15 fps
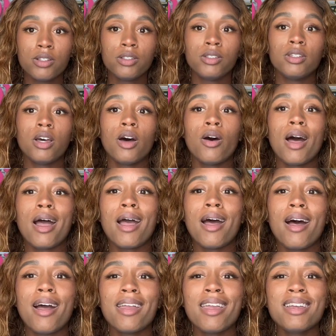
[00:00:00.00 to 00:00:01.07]
So
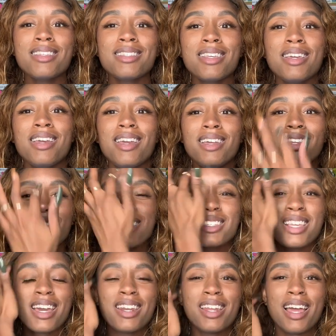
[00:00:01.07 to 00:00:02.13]
I guess it, it looks
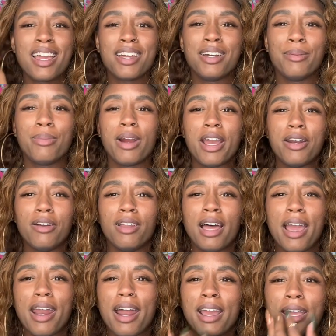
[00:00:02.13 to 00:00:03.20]
kind of like a brighter
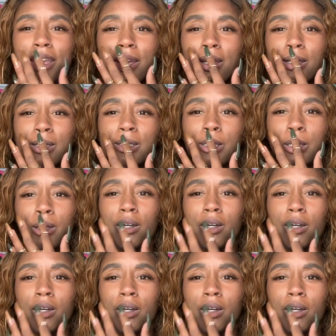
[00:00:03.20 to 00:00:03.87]
light, I guess.